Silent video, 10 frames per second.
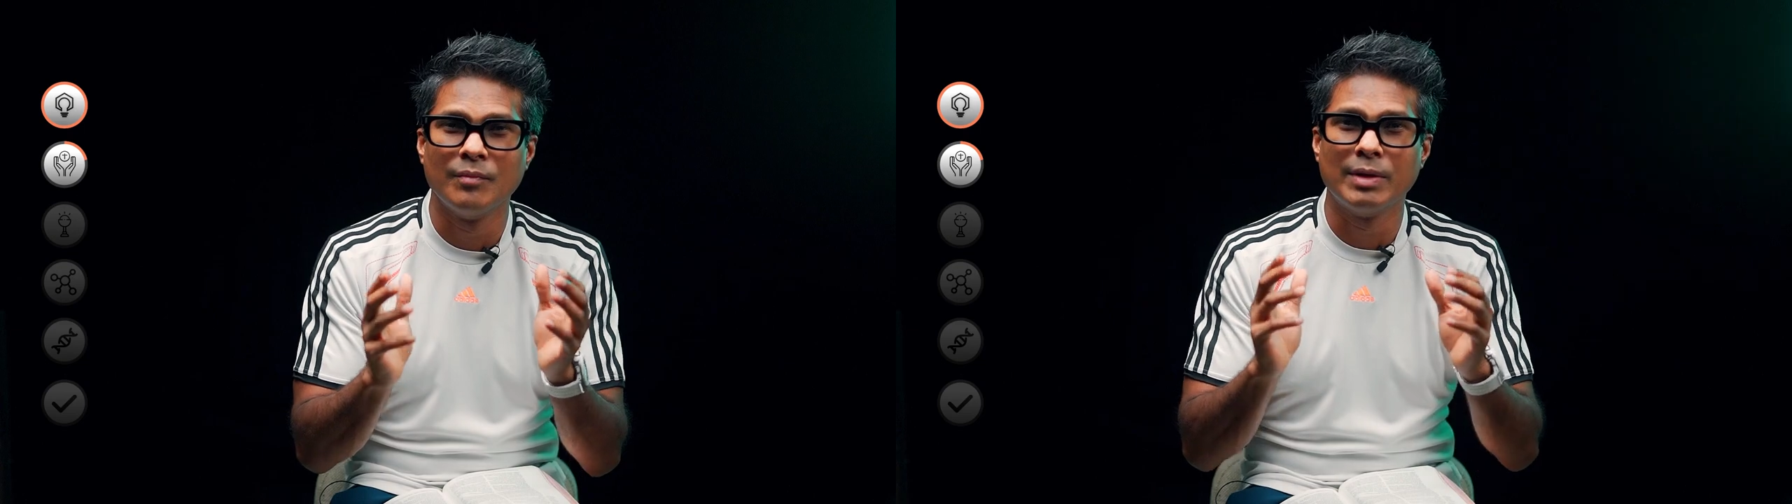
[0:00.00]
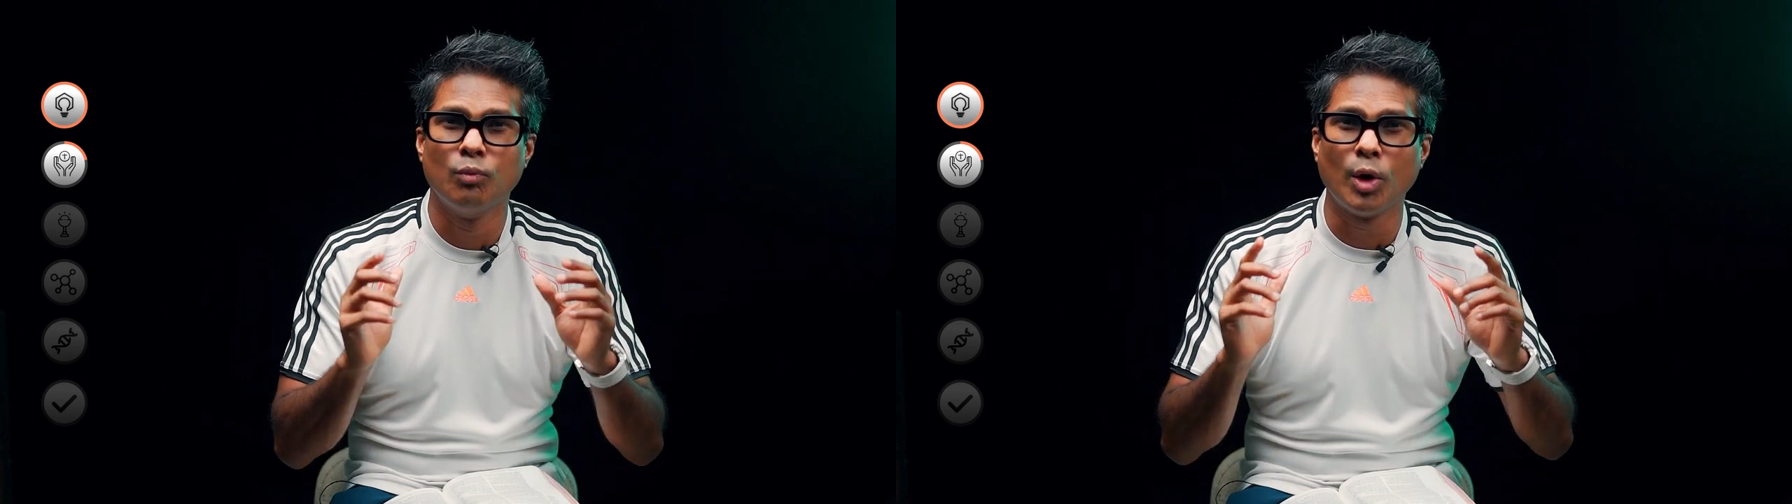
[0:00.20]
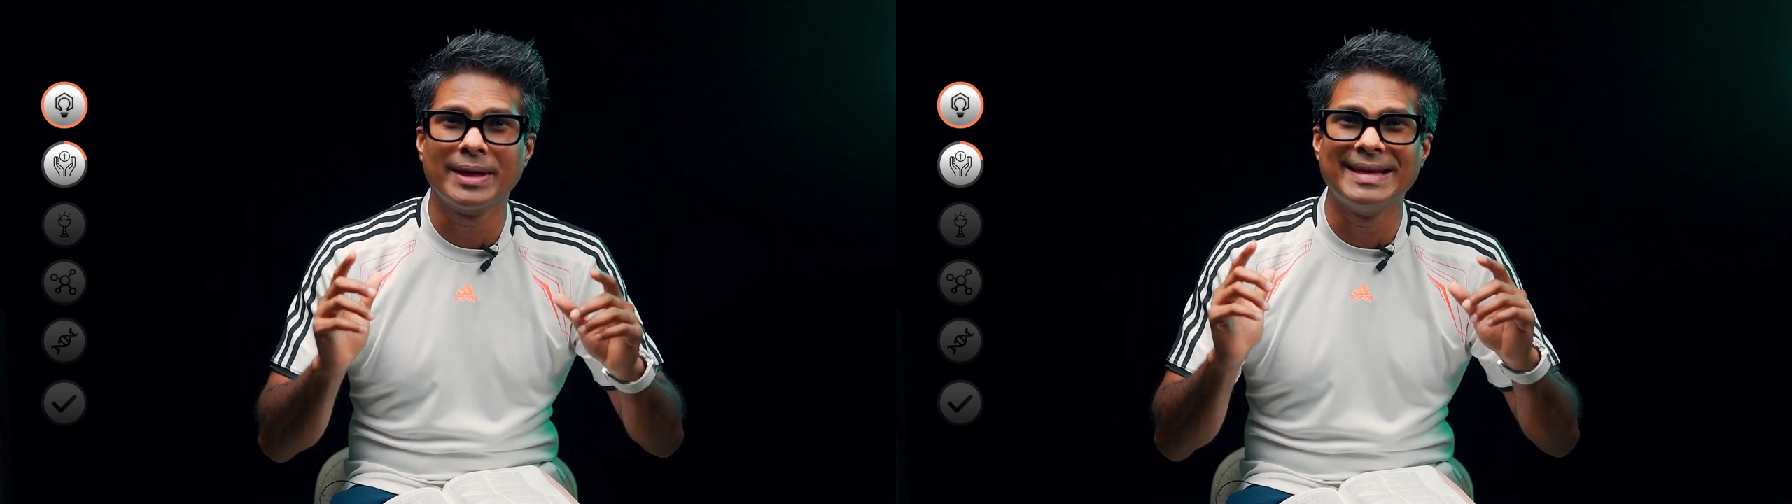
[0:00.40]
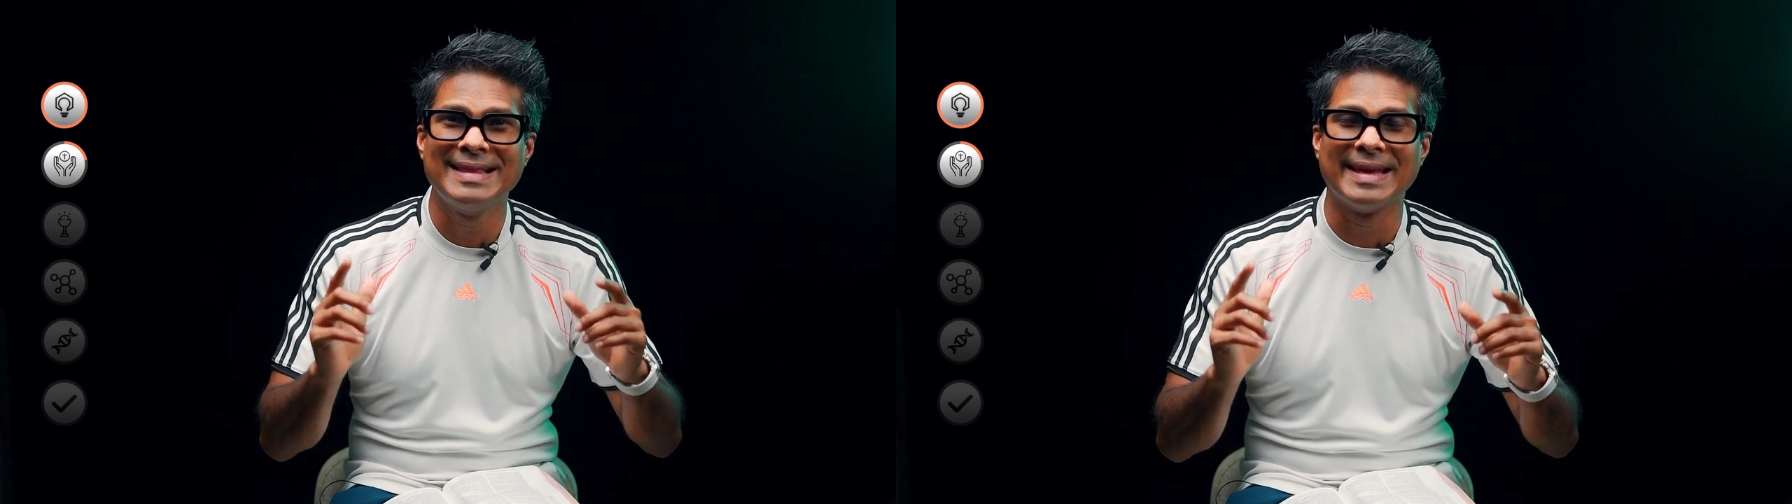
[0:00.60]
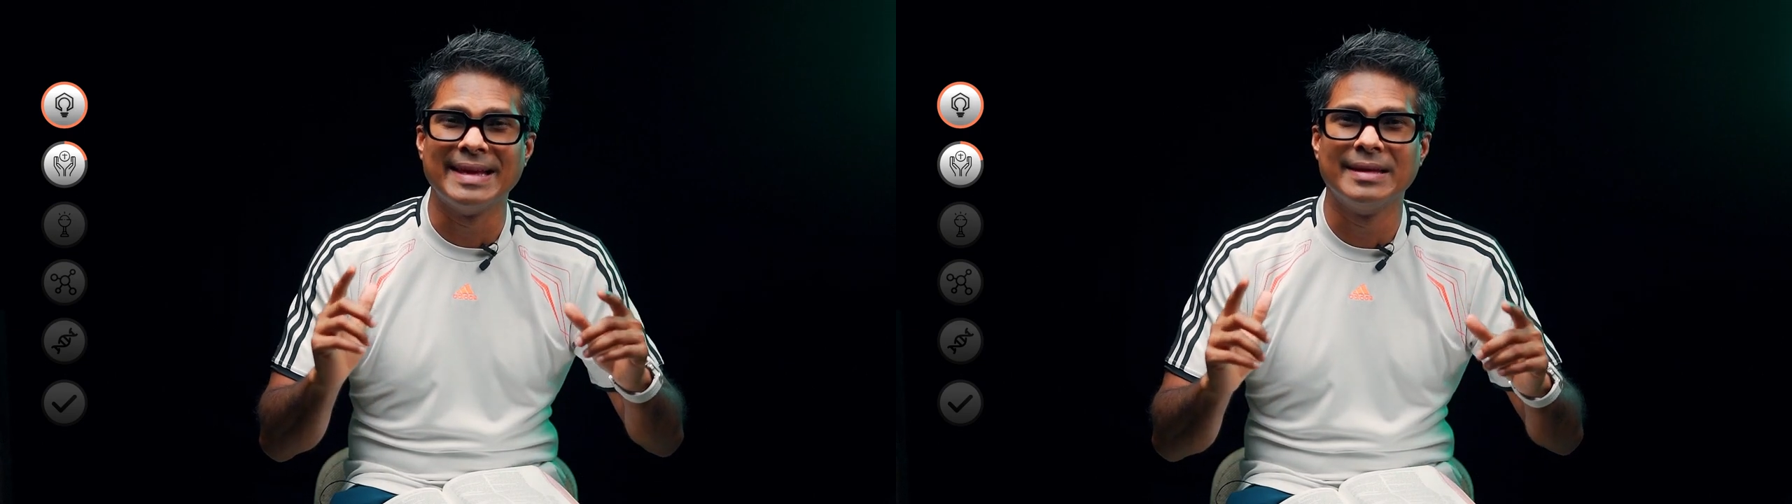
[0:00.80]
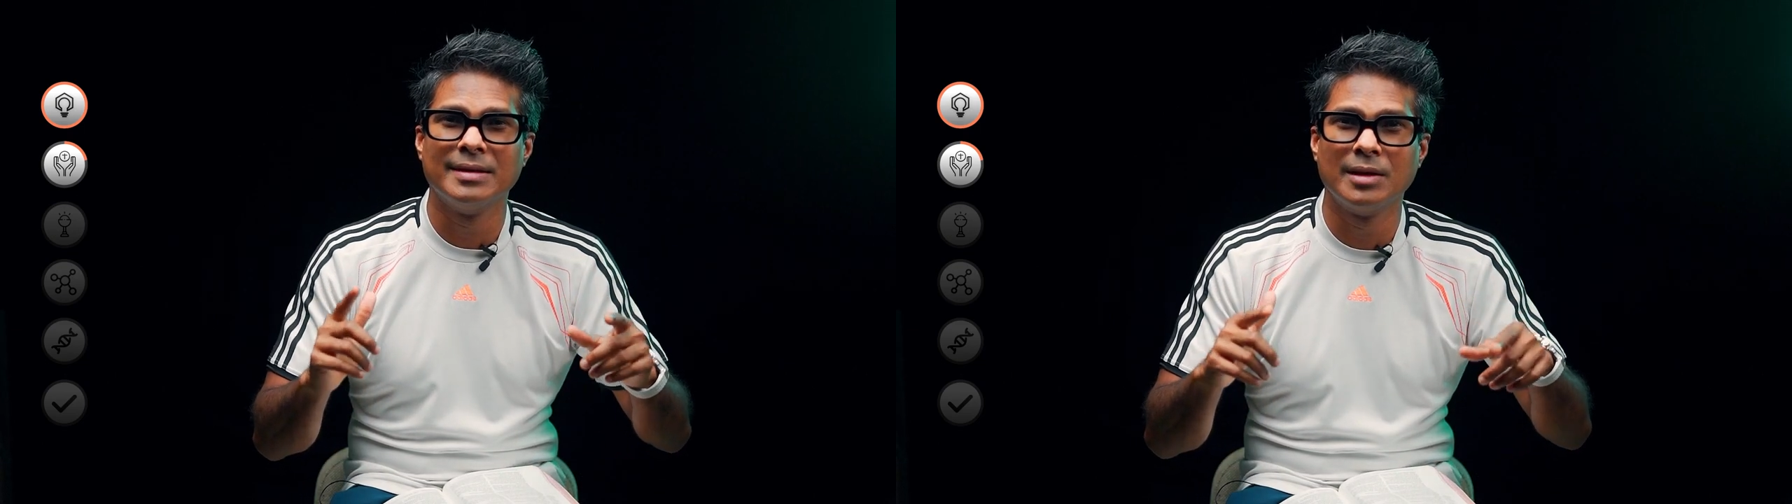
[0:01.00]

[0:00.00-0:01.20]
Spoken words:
with what is in